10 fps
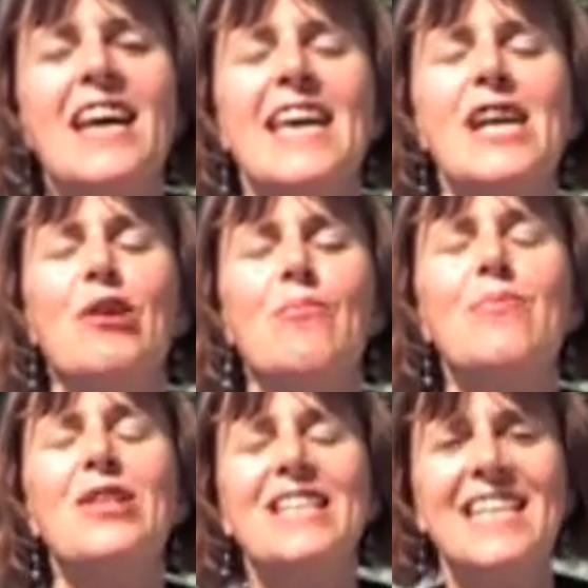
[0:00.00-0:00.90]
he
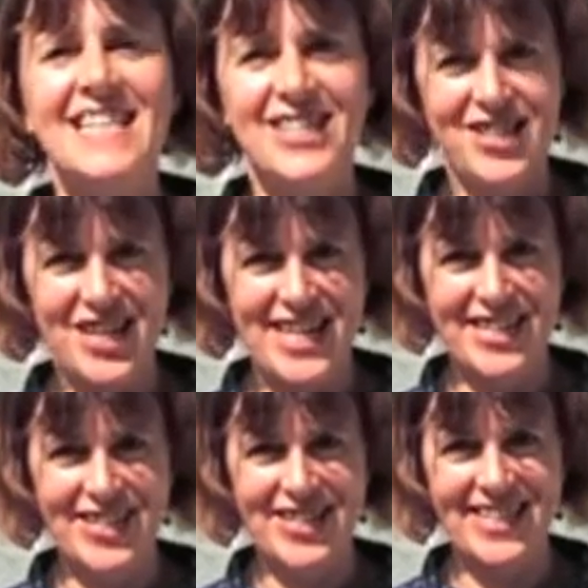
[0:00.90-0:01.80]
completely
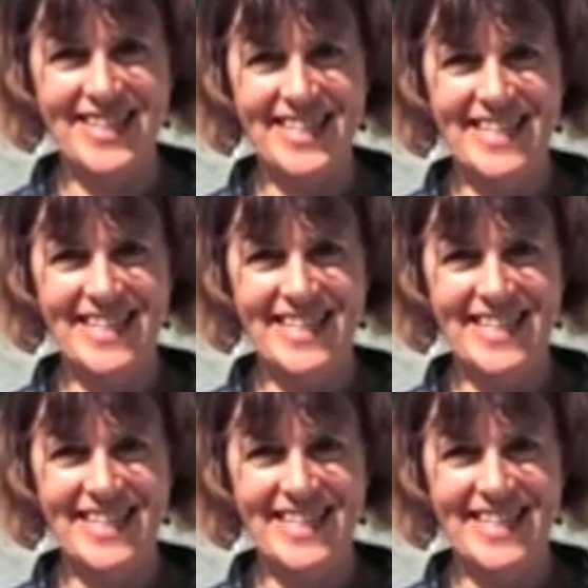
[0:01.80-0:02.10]
changed.